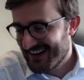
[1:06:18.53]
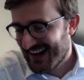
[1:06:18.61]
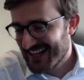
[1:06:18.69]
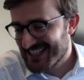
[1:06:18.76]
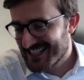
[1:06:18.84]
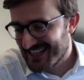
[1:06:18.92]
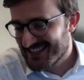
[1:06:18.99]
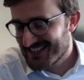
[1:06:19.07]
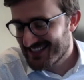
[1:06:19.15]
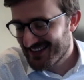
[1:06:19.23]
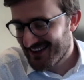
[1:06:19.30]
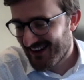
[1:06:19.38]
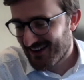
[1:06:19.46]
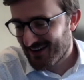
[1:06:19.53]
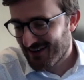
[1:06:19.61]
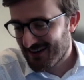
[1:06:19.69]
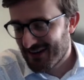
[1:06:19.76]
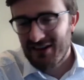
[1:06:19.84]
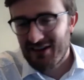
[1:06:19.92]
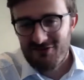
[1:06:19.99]
I sense, are
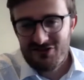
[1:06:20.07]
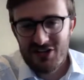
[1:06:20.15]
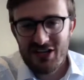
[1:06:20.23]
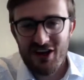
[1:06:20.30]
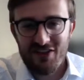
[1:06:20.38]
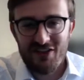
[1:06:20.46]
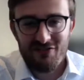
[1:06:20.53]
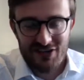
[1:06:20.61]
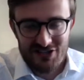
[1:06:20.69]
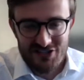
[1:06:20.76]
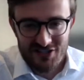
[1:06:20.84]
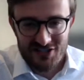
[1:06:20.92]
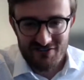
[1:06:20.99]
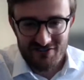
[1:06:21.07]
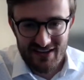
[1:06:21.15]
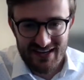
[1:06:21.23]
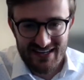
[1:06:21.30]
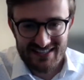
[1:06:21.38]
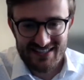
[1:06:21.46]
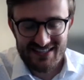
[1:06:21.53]
largely on the fringes of
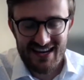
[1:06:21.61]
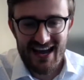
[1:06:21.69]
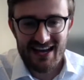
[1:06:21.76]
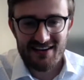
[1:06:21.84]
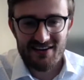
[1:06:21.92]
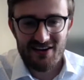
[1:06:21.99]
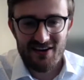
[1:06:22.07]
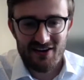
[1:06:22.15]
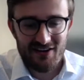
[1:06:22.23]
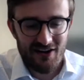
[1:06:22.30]
things and